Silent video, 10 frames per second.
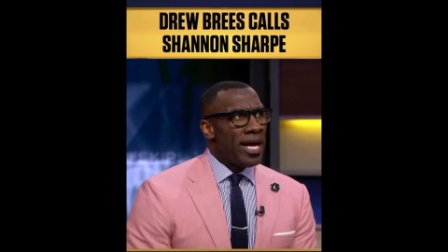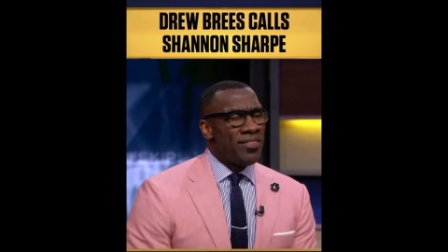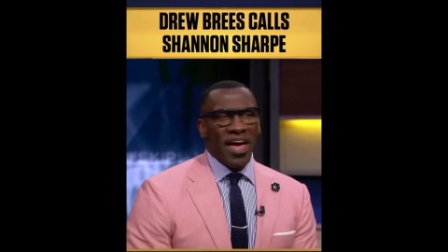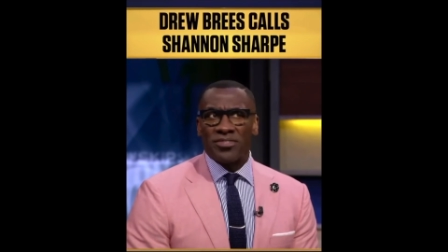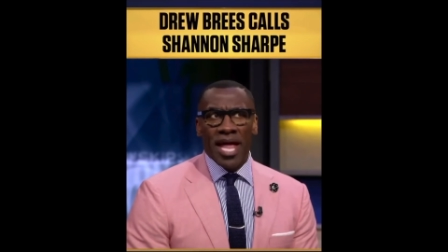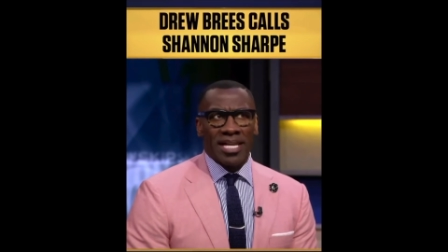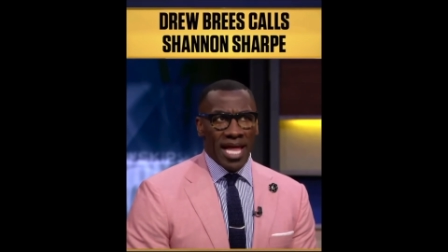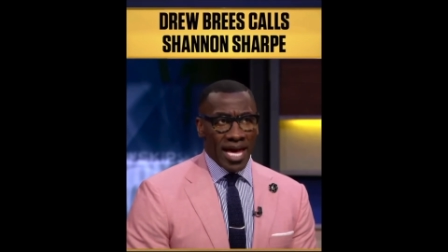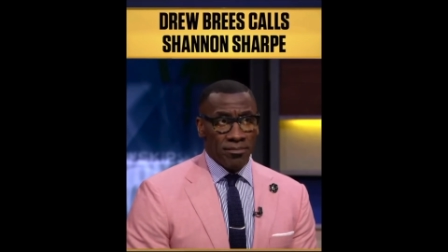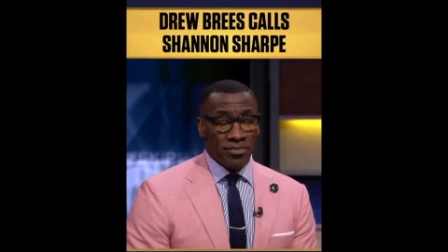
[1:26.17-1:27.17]
that's
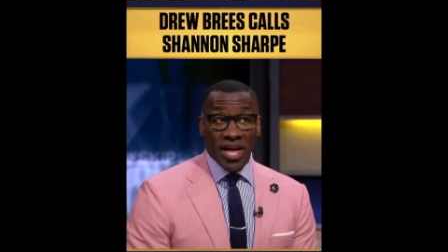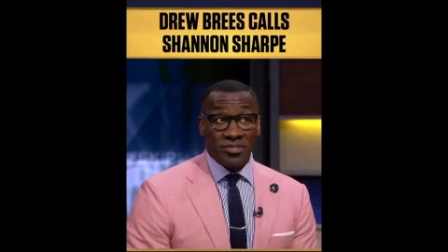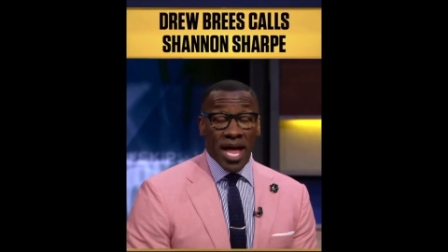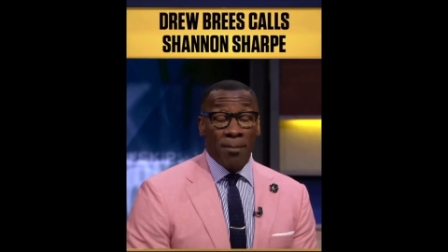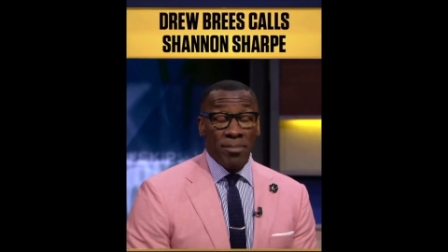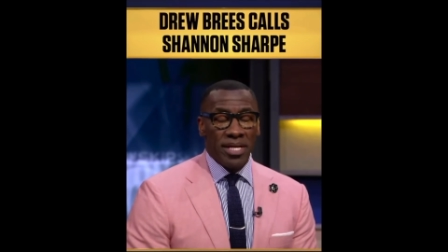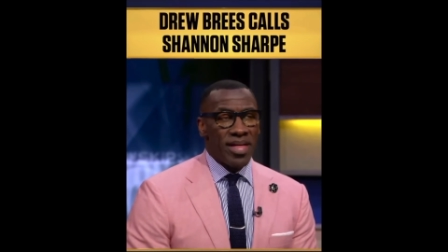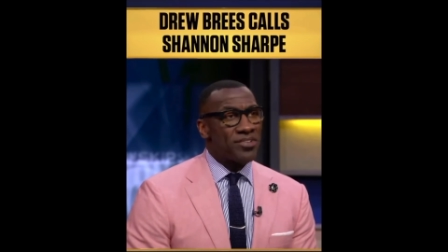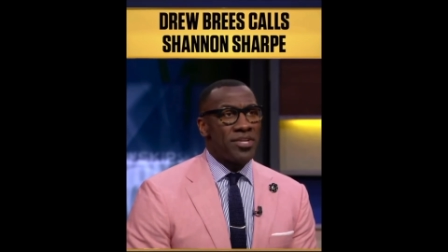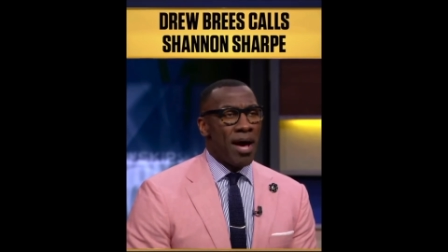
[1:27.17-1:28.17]
not me.
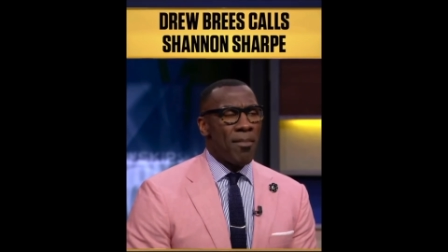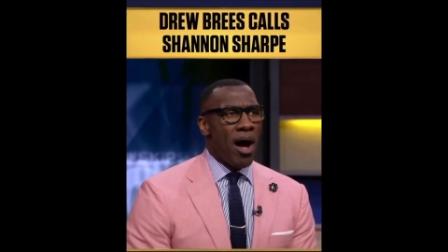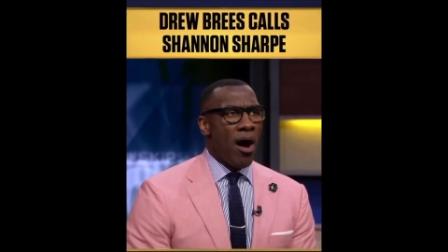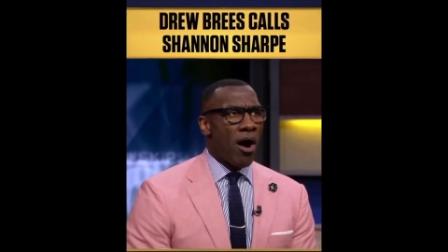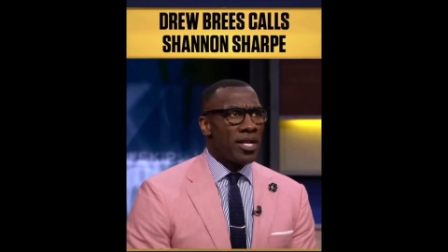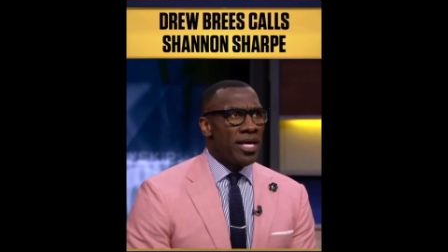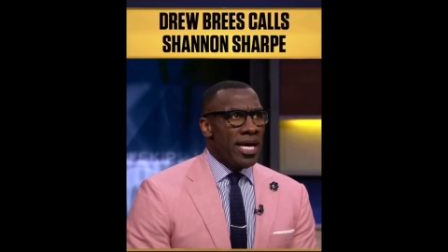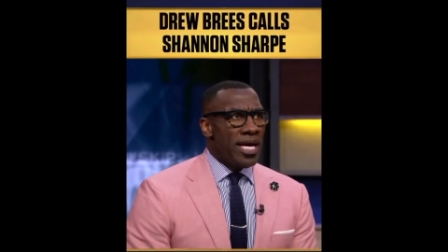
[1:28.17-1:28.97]
That's not my heart.